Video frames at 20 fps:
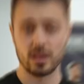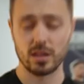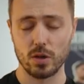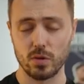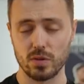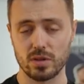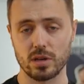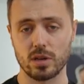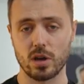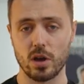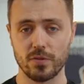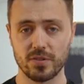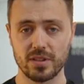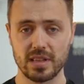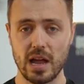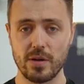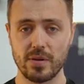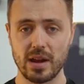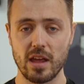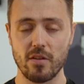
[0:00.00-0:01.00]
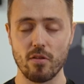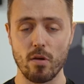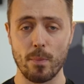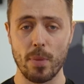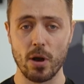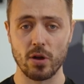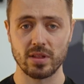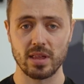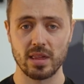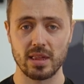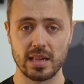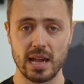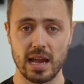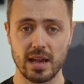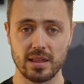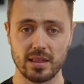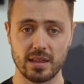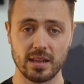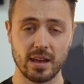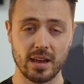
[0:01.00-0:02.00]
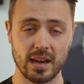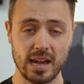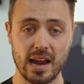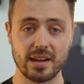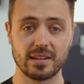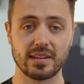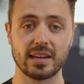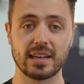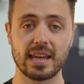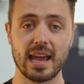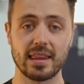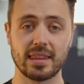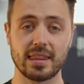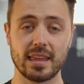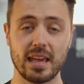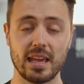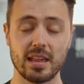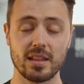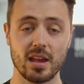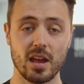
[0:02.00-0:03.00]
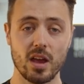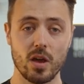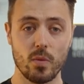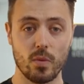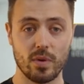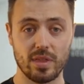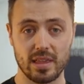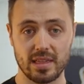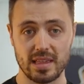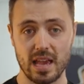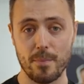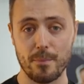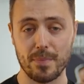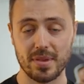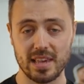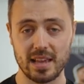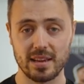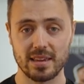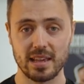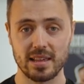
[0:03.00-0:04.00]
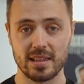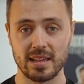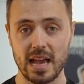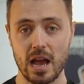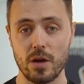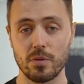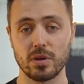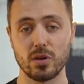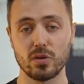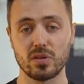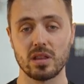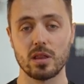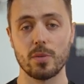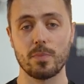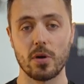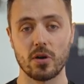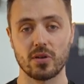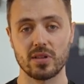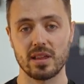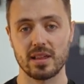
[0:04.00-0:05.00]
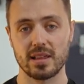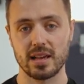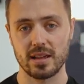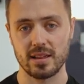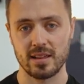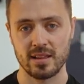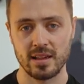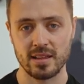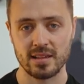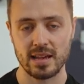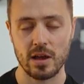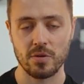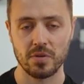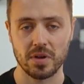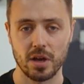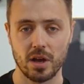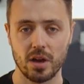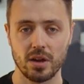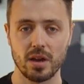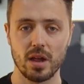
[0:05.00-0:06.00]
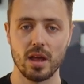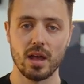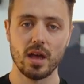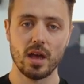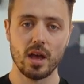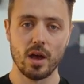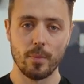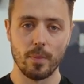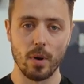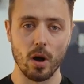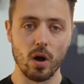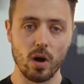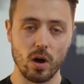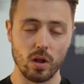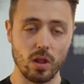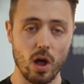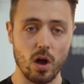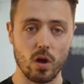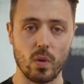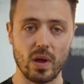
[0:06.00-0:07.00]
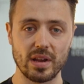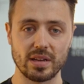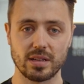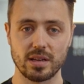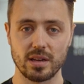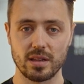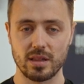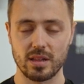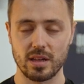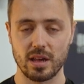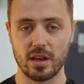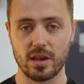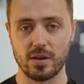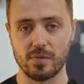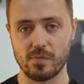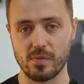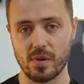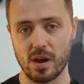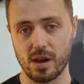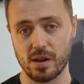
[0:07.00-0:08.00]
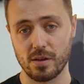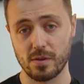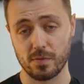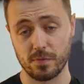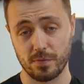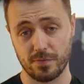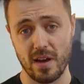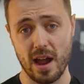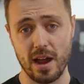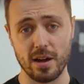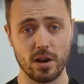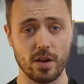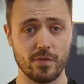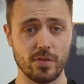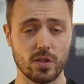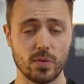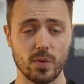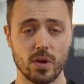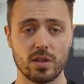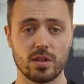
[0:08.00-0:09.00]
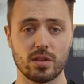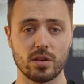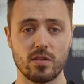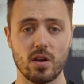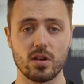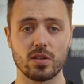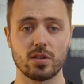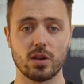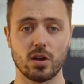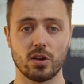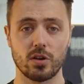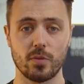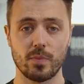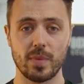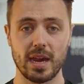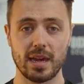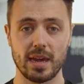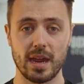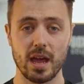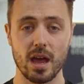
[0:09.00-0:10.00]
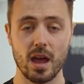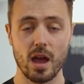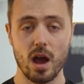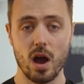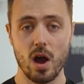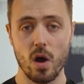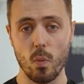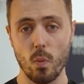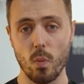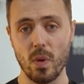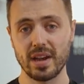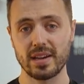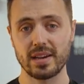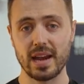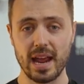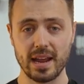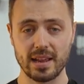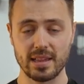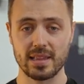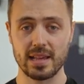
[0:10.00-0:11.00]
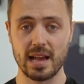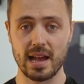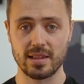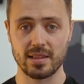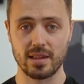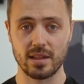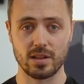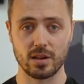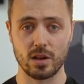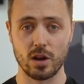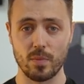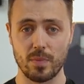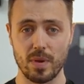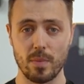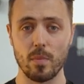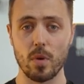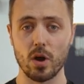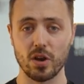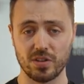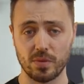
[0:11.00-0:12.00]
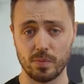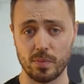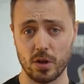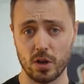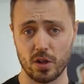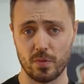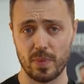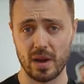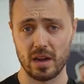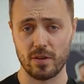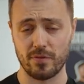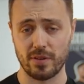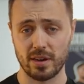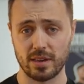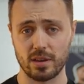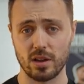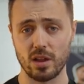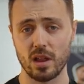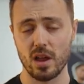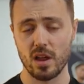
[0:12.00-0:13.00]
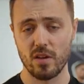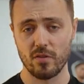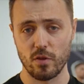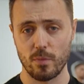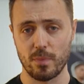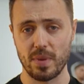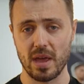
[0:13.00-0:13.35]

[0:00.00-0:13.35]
use the cuffs down here at Boxing Science. You can actually get these with a 10% discount using the Boxing Science discount code. But a lot of questions are fired over to us across social media on which exercises are going to be most, most beneficial for